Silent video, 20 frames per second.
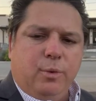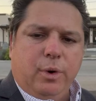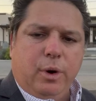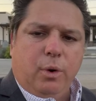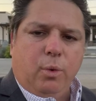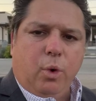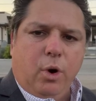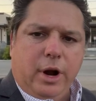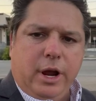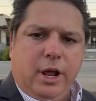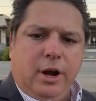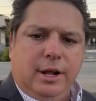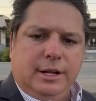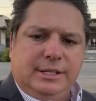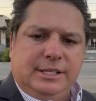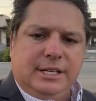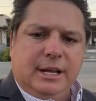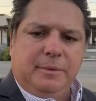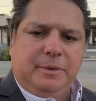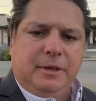we're working on
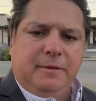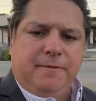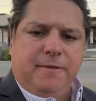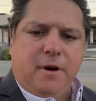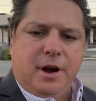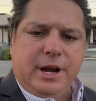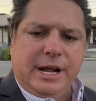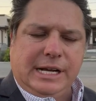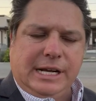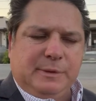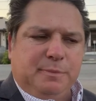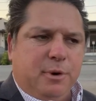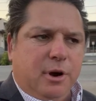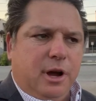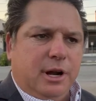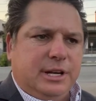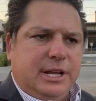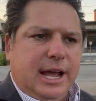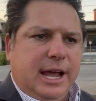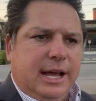something for our next
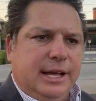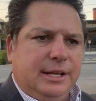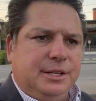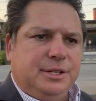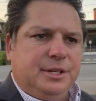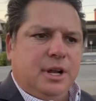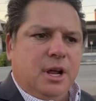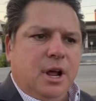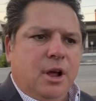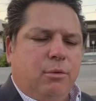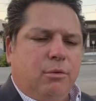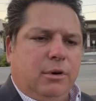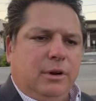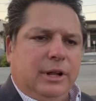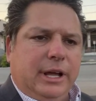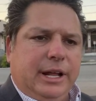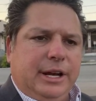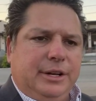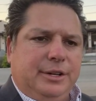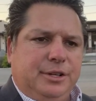broadcast
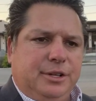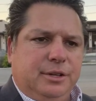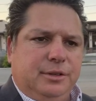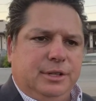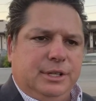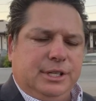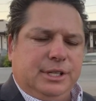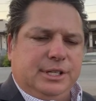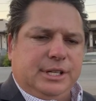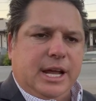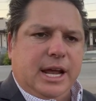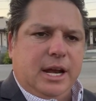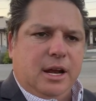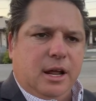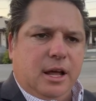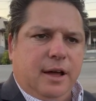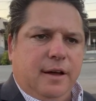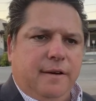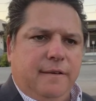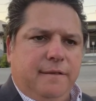related to the state
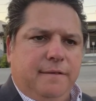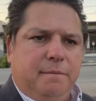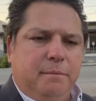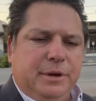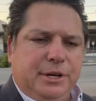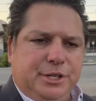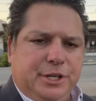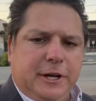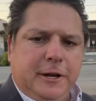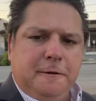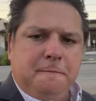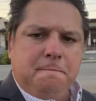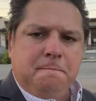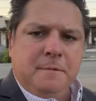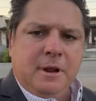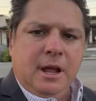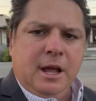of Michigan.